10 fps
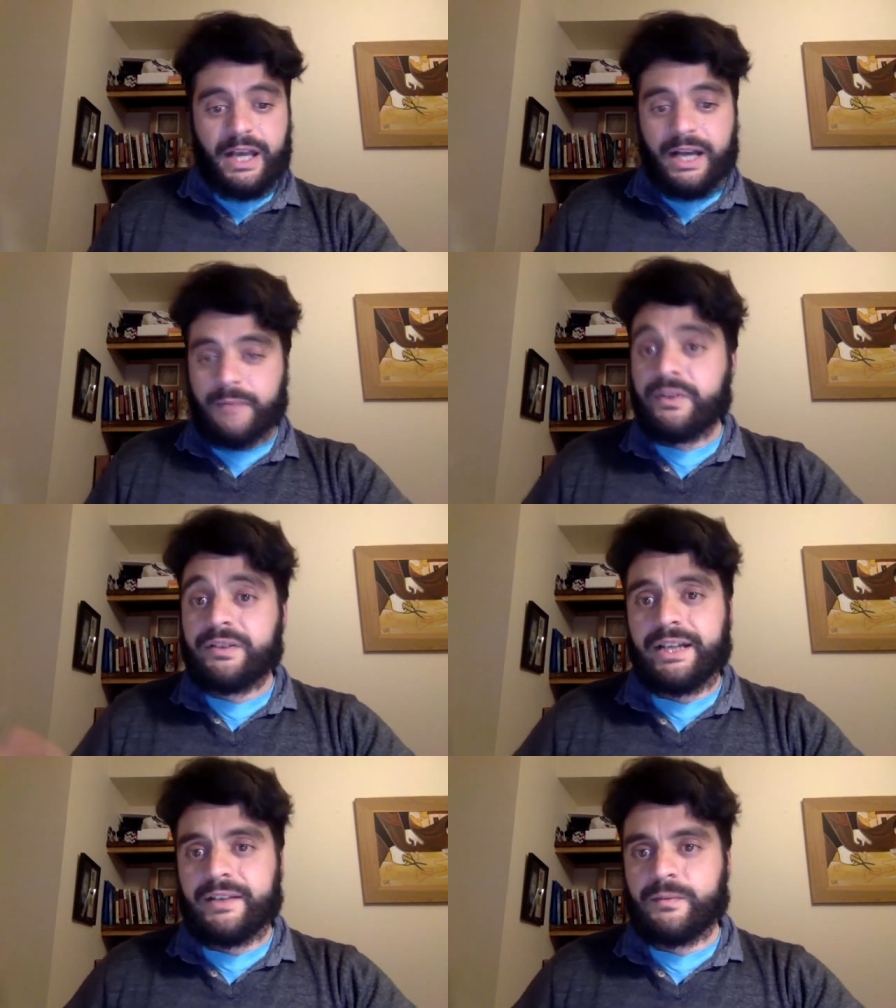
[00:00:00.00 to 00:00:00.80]
i'm not
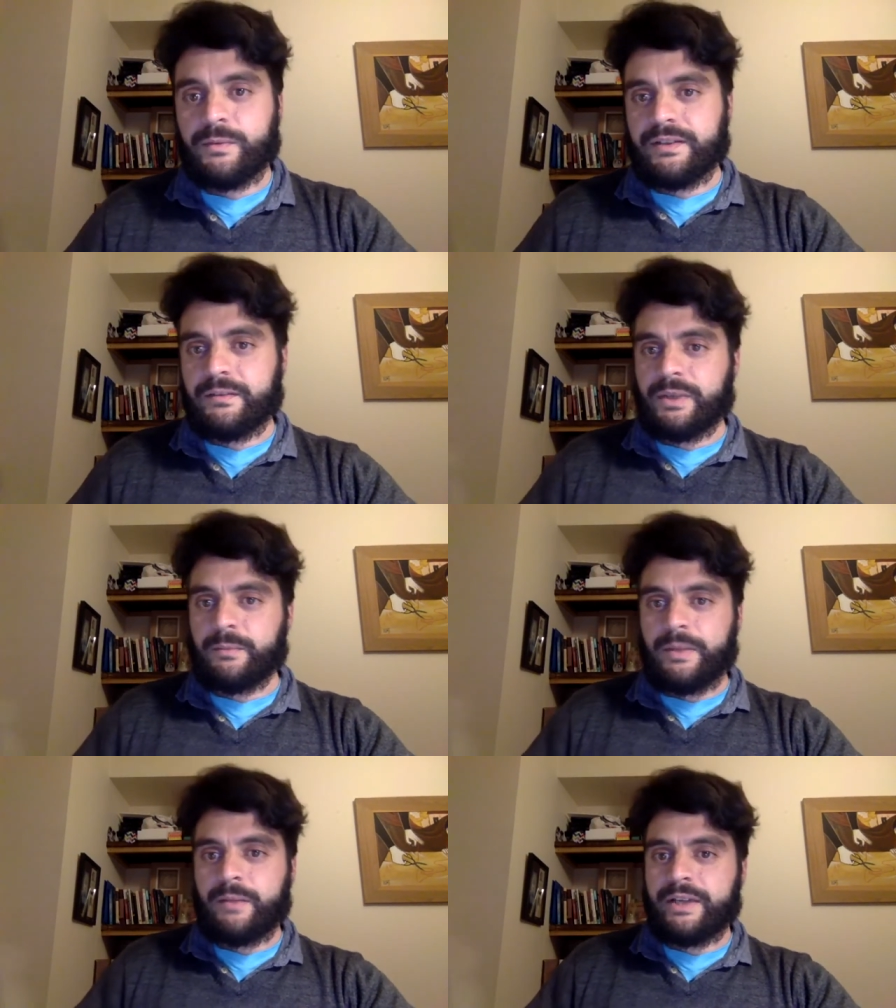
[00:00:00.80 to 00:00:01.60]
an expert but
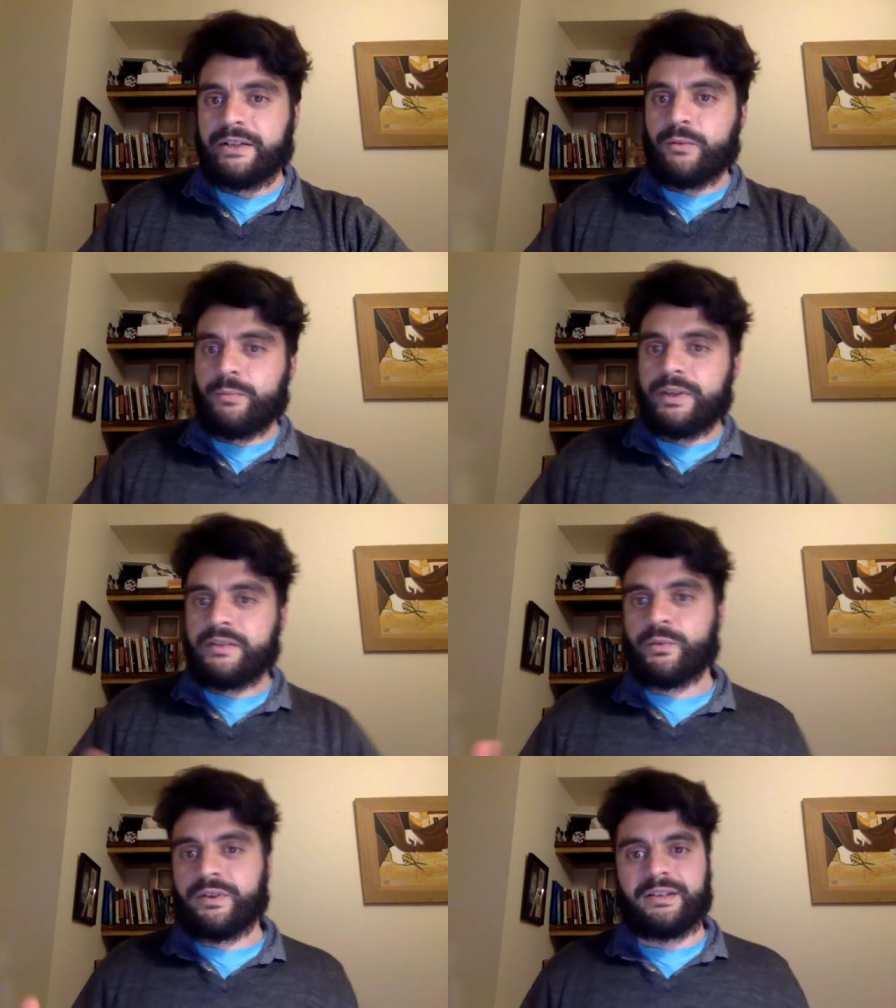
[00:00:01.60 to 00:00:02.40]
maybe i know a bit
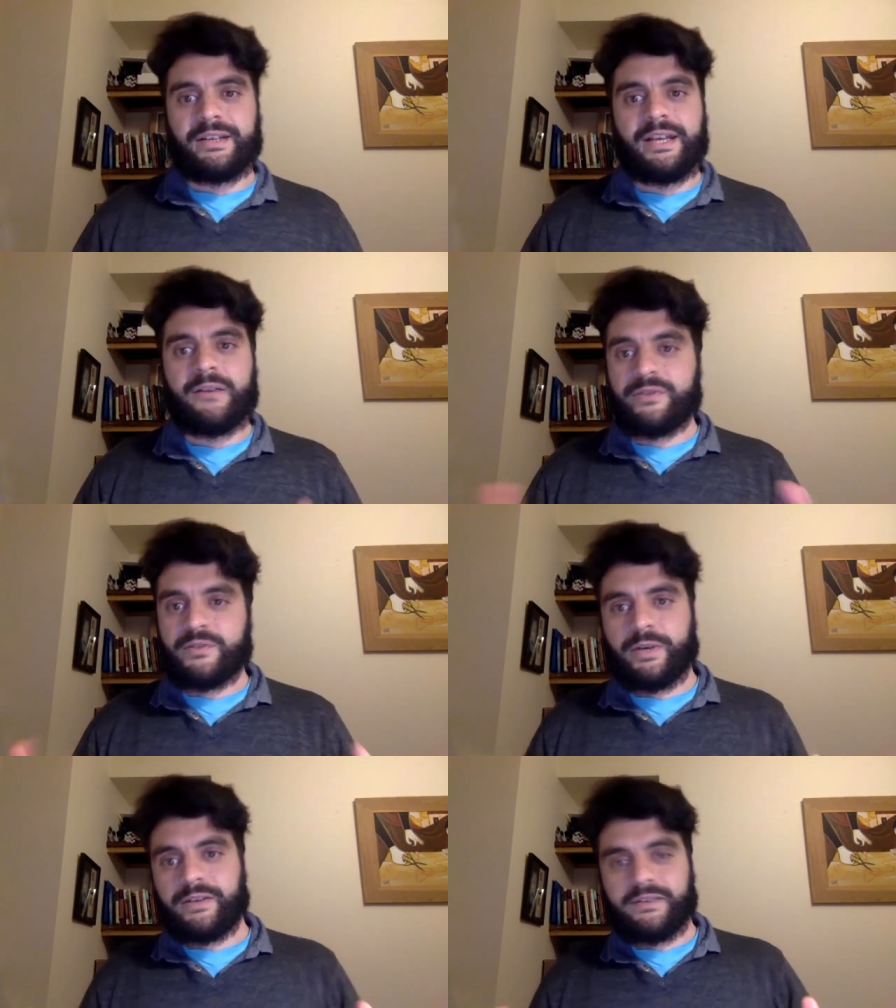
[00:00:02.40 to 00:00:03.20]
more than the average
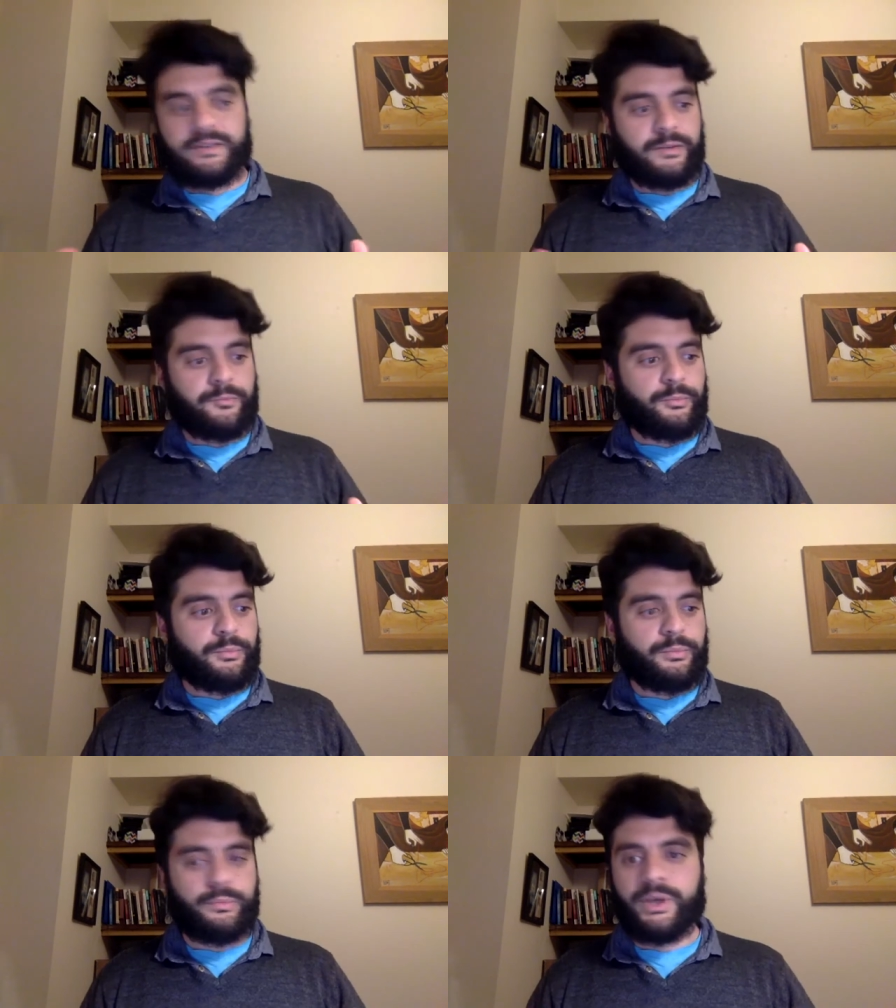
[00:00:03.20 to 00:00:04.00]
person
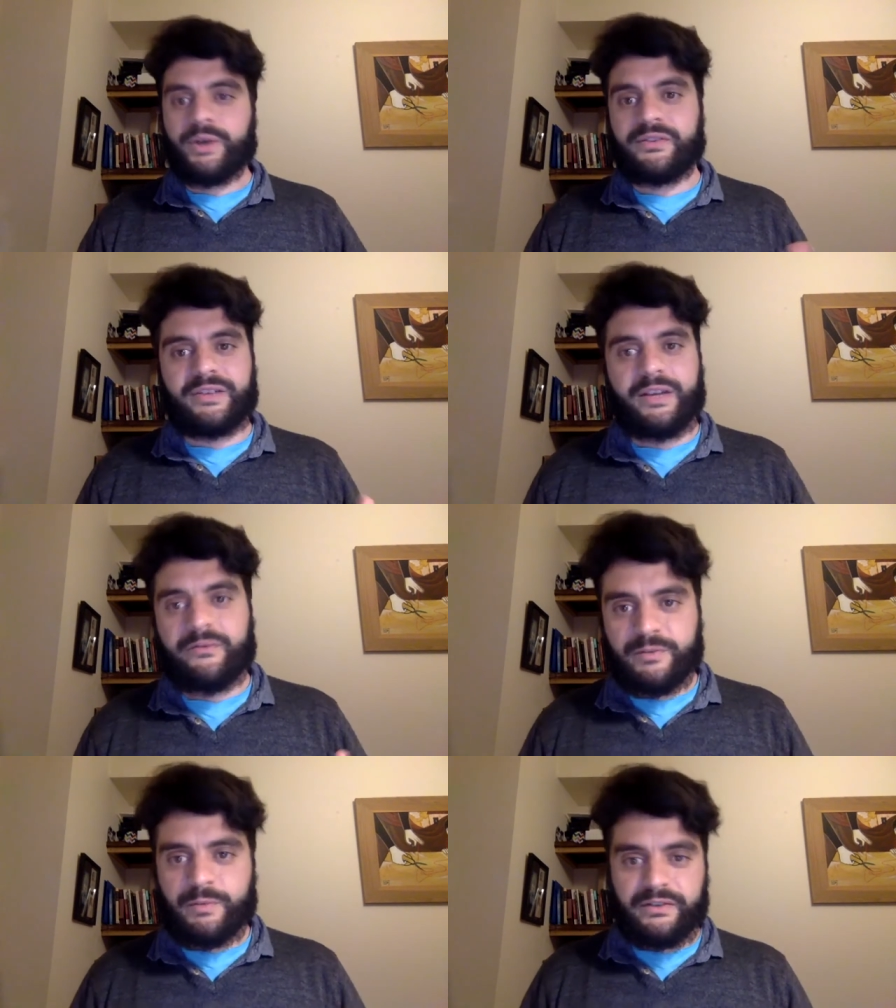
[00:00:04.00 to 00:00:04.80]
because the
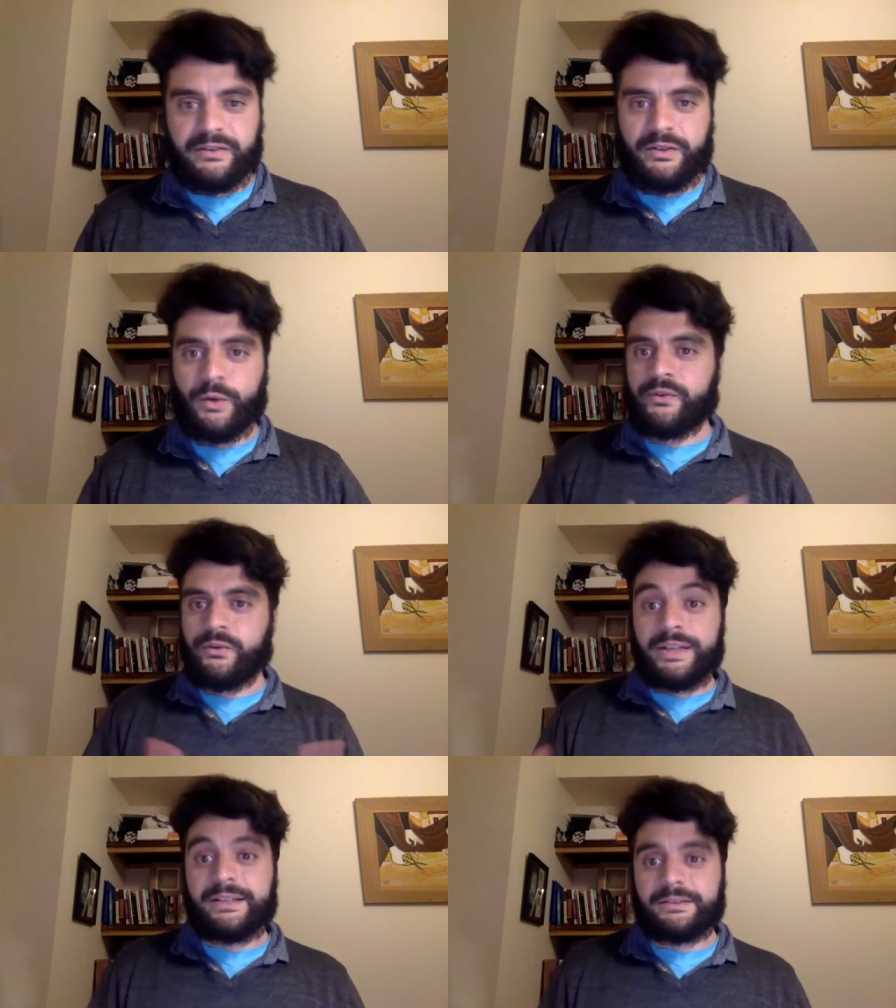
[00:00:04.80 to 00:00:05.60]
average person knows so
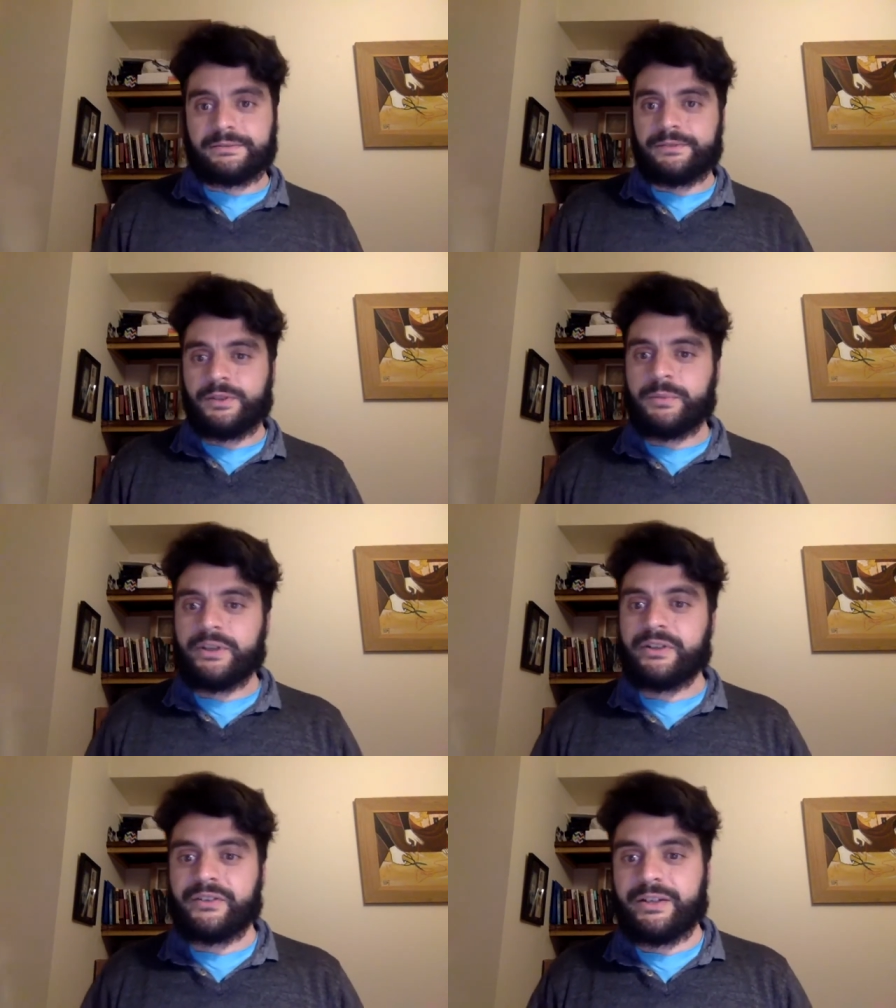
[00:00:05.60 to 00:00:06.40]
little, not
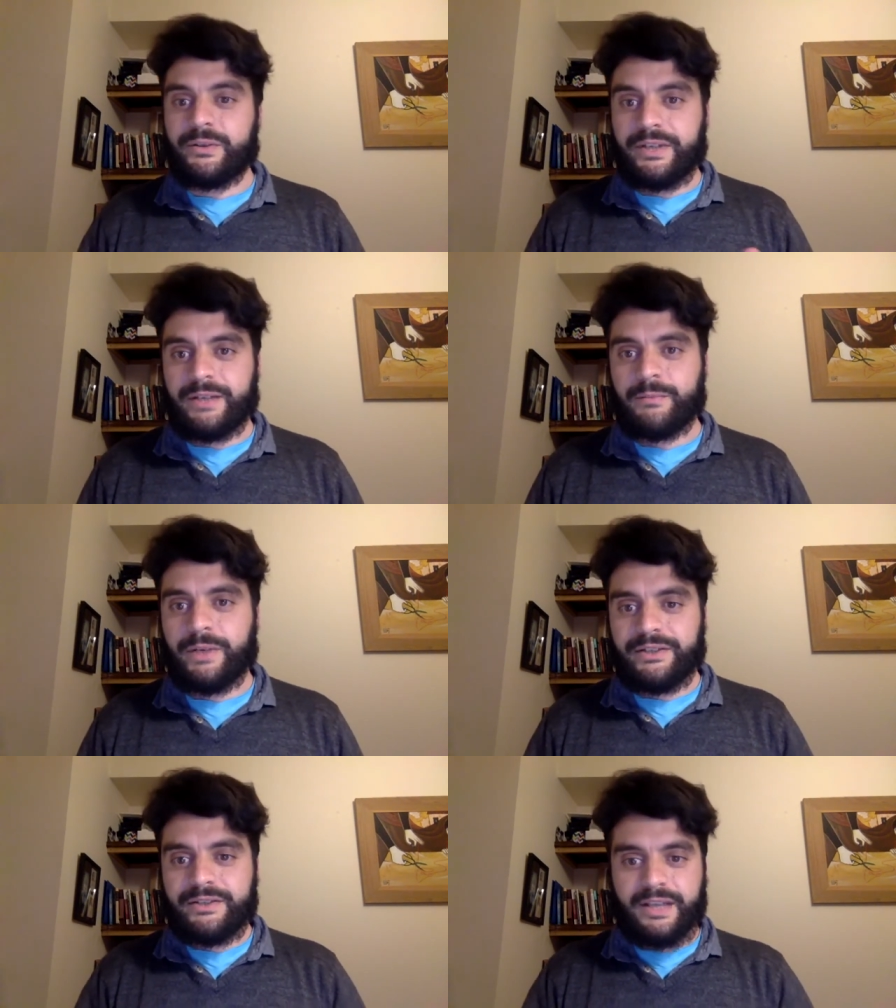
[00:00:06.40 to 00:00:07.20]
because I know that
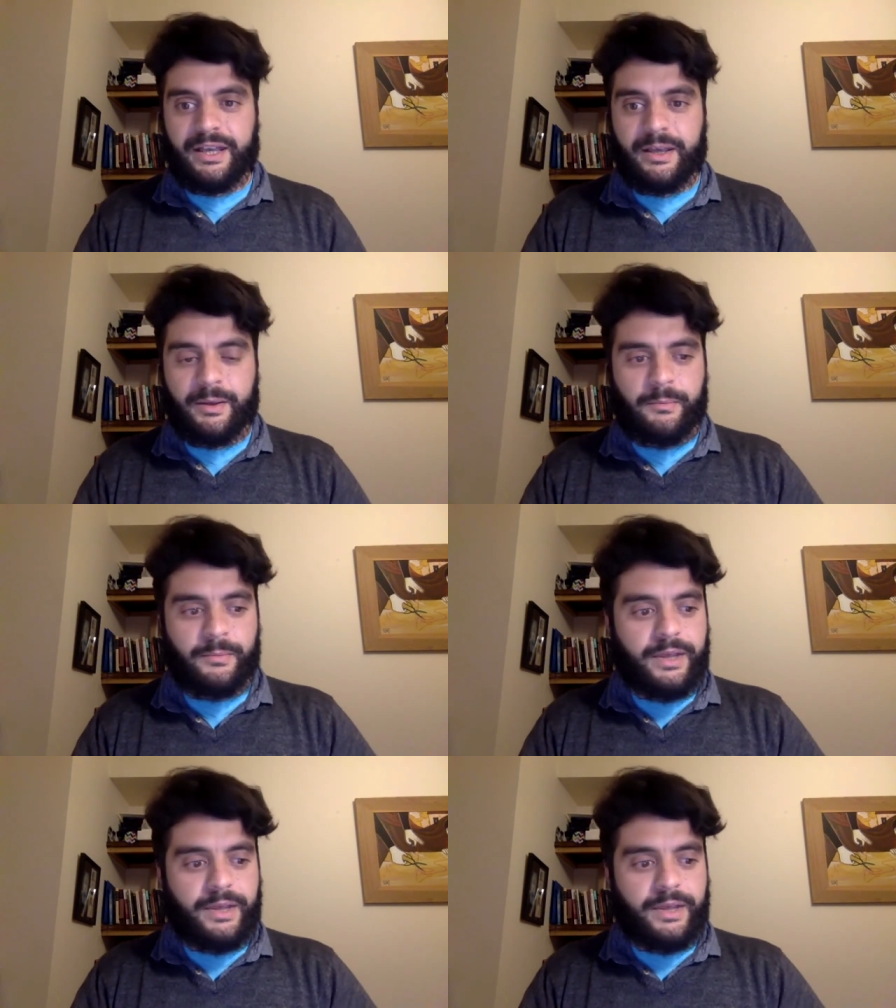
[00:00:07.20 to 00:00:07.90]
much. Um,